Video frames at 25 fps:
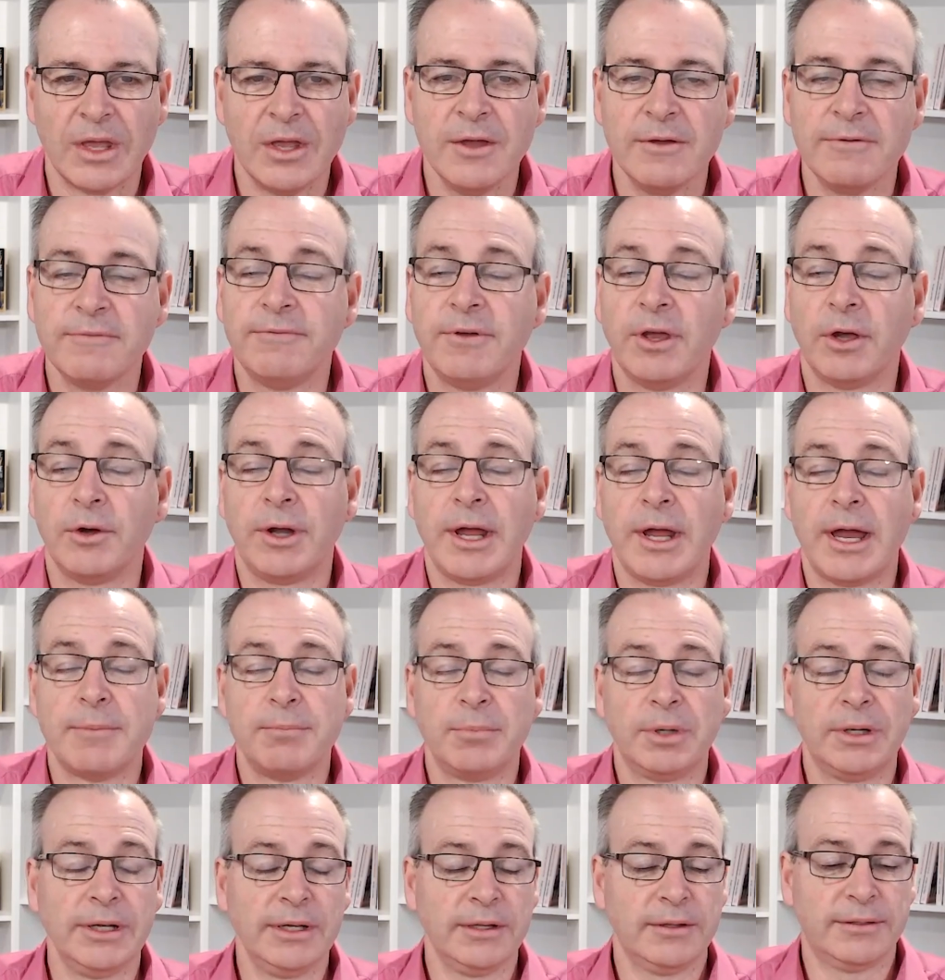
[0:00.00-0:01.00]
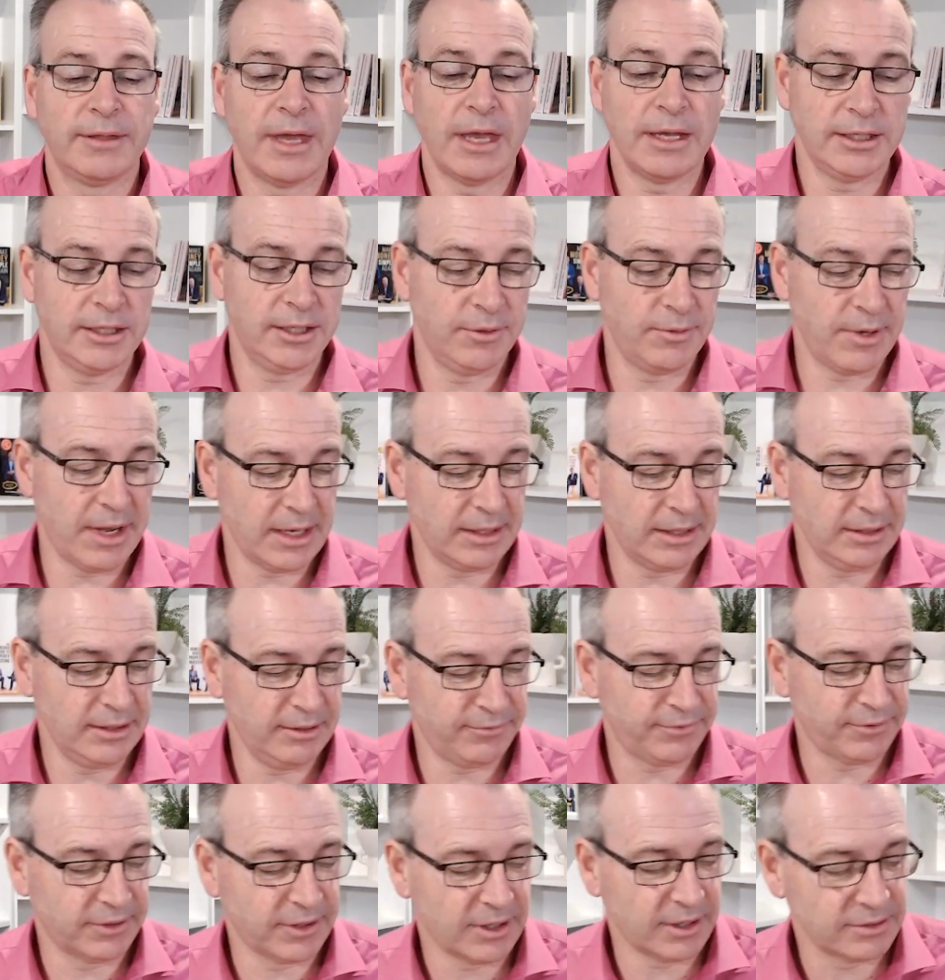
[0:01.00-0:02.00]
Very humbling. Thank you, Andy, for
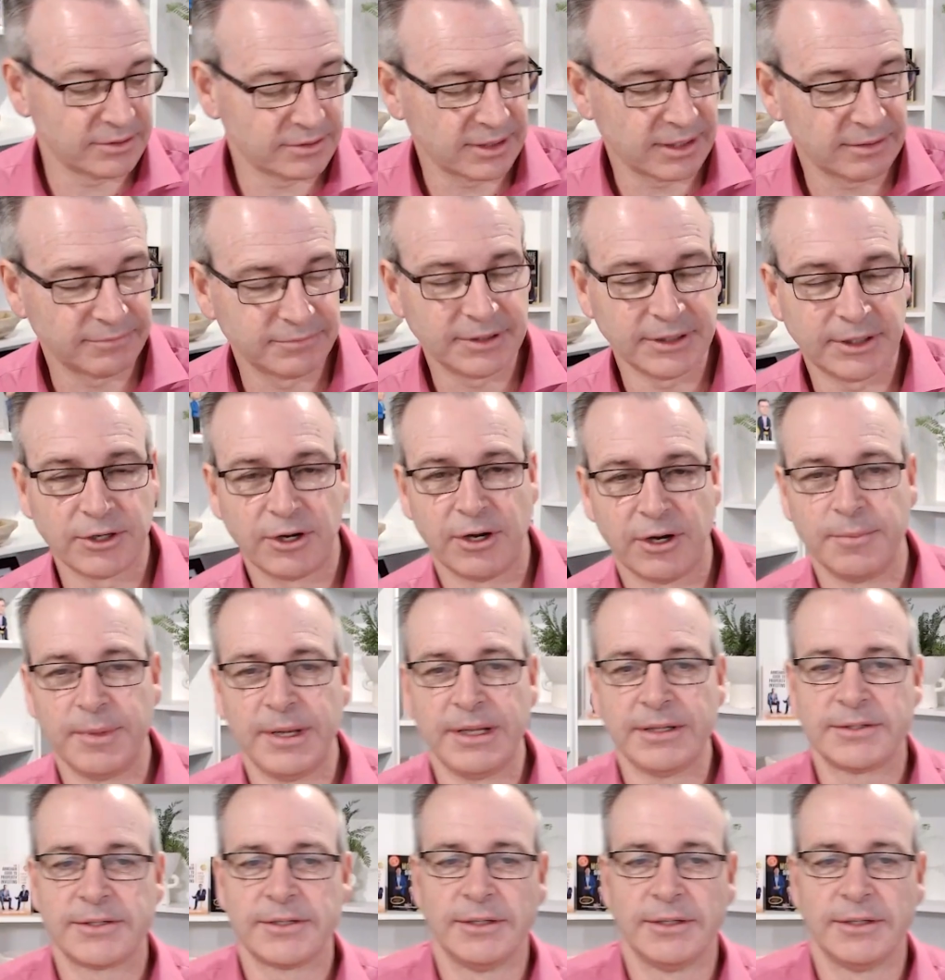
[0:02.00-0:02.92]
those lovely comments.